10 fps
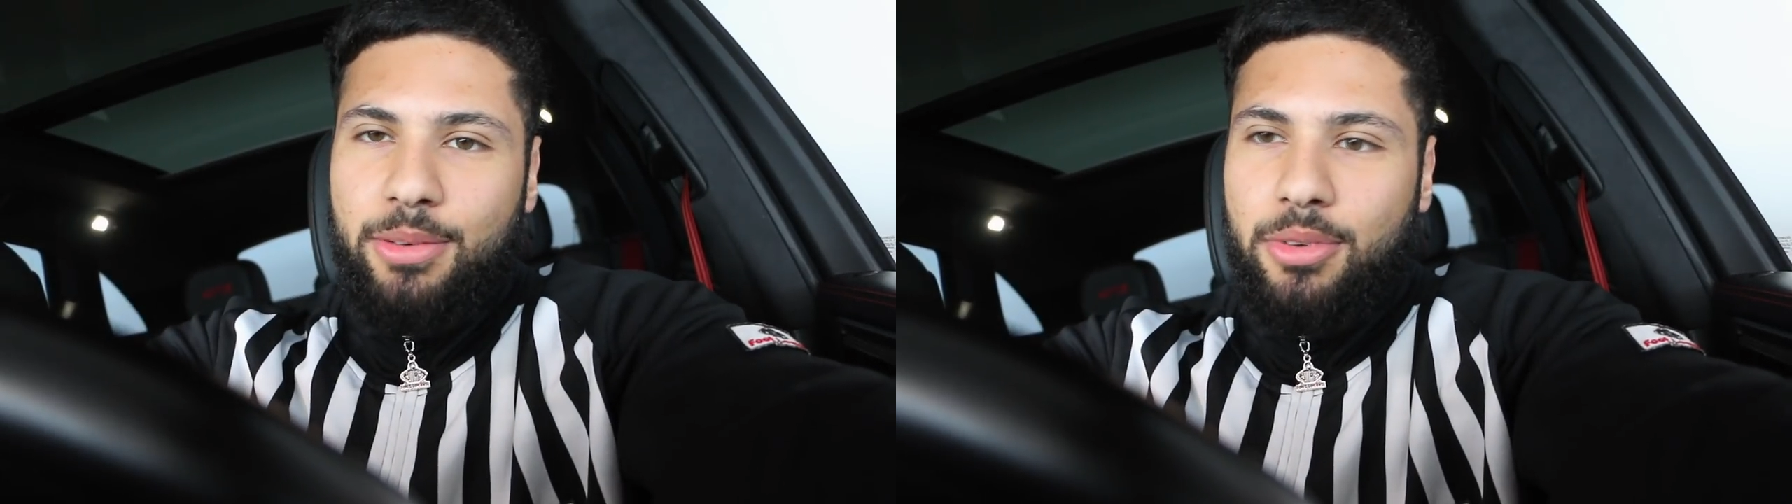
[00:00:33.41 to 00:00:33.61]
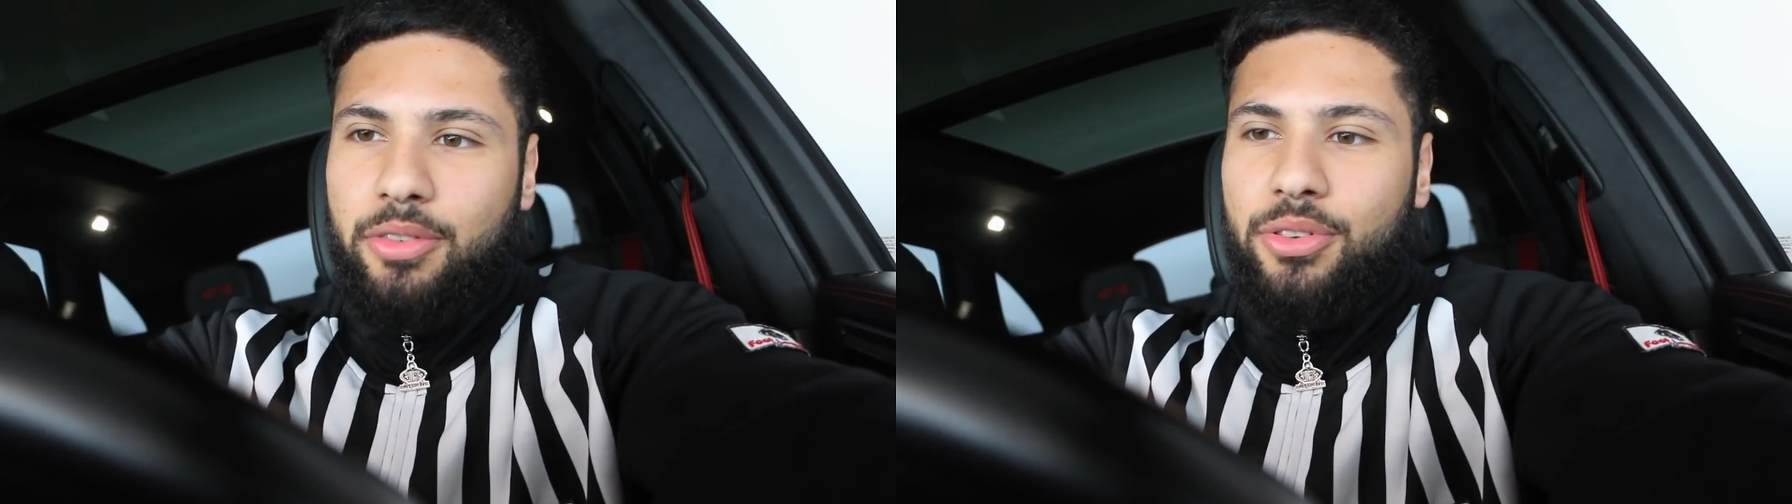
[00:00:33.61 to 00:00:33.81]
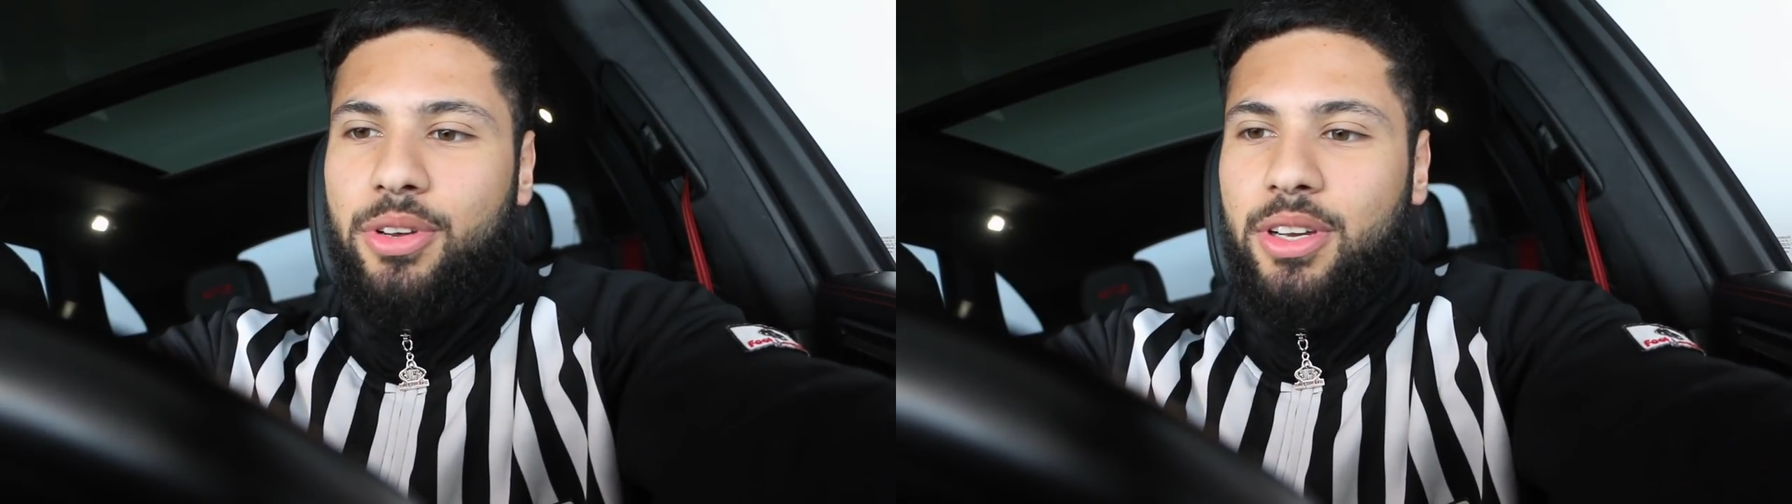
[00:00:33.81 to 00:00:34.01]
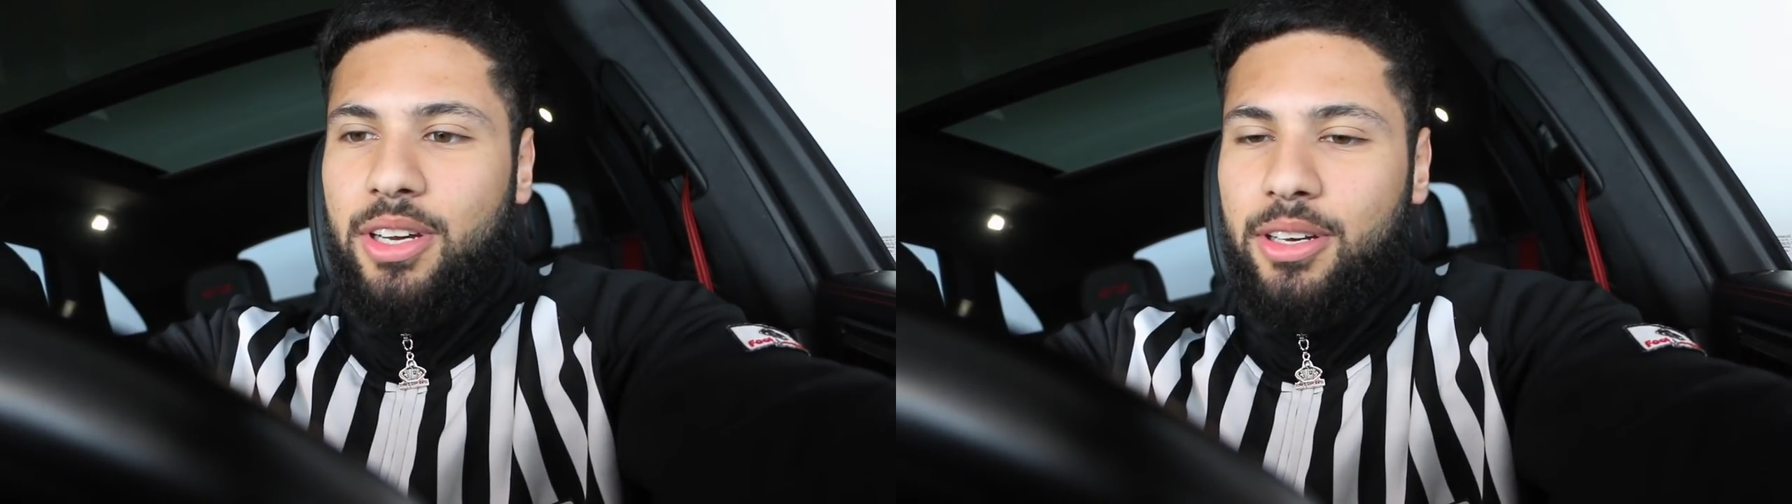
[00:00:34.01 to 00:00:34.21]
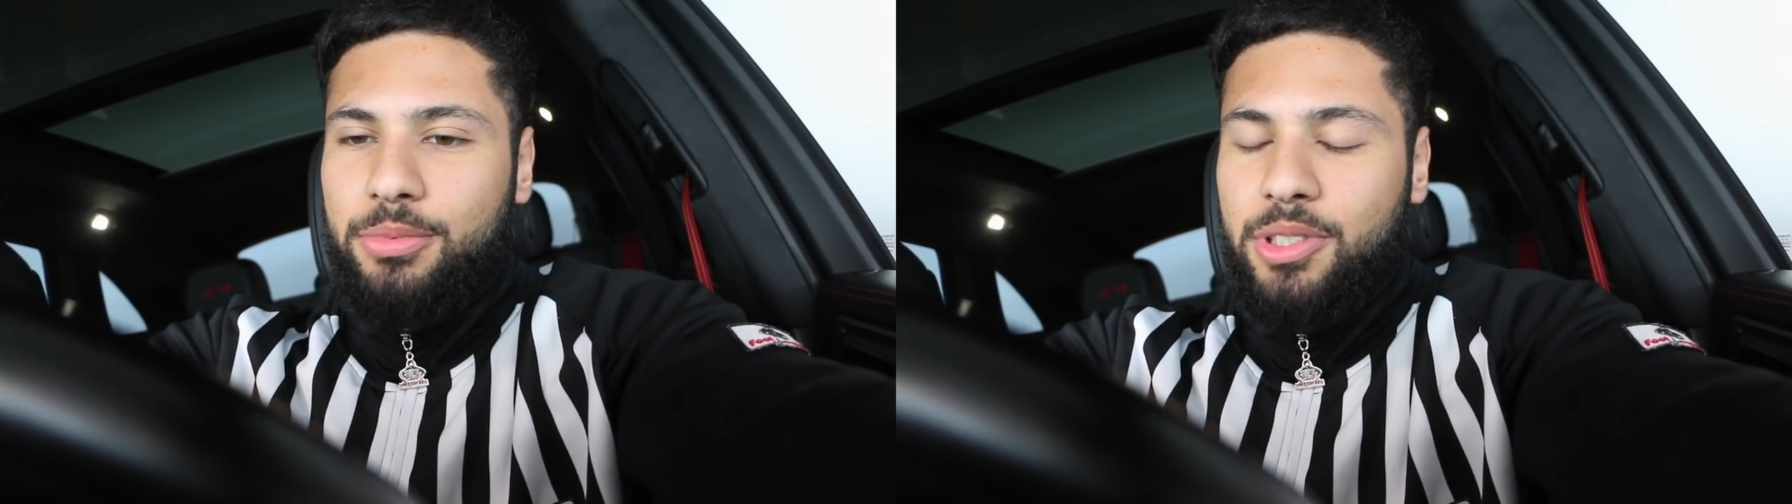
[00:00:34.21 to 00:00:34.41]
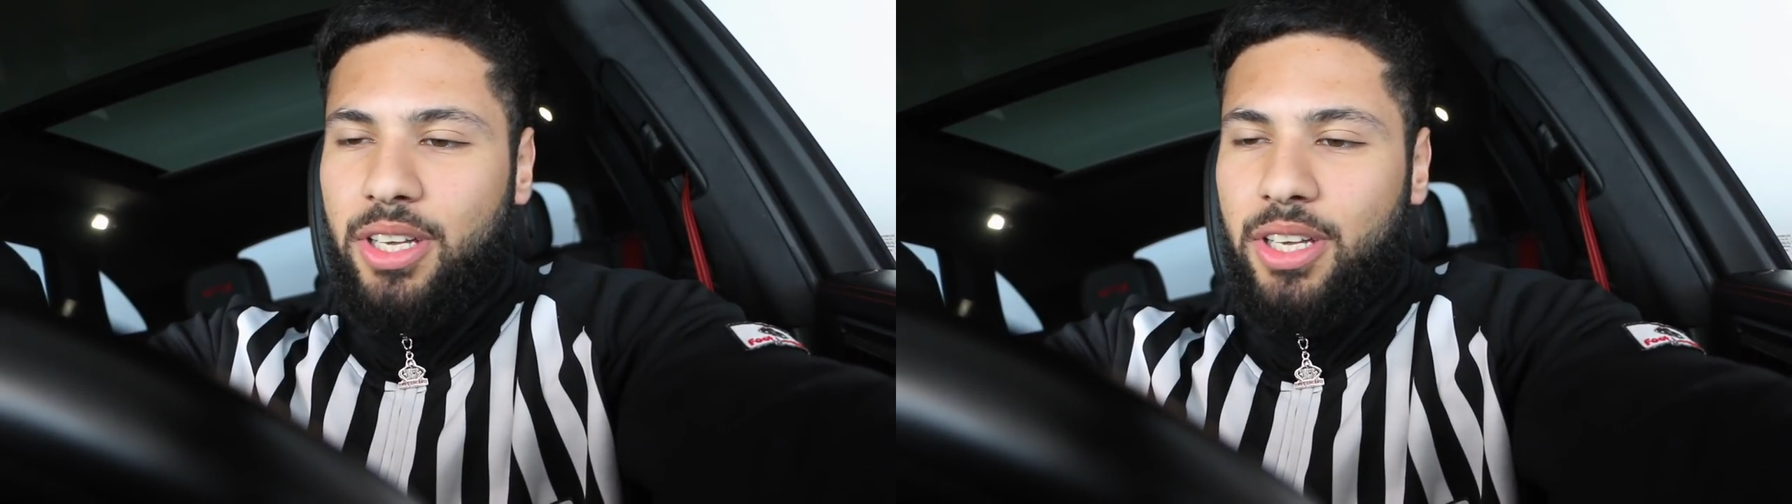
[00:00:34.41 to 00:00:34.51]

Let me know if you copped.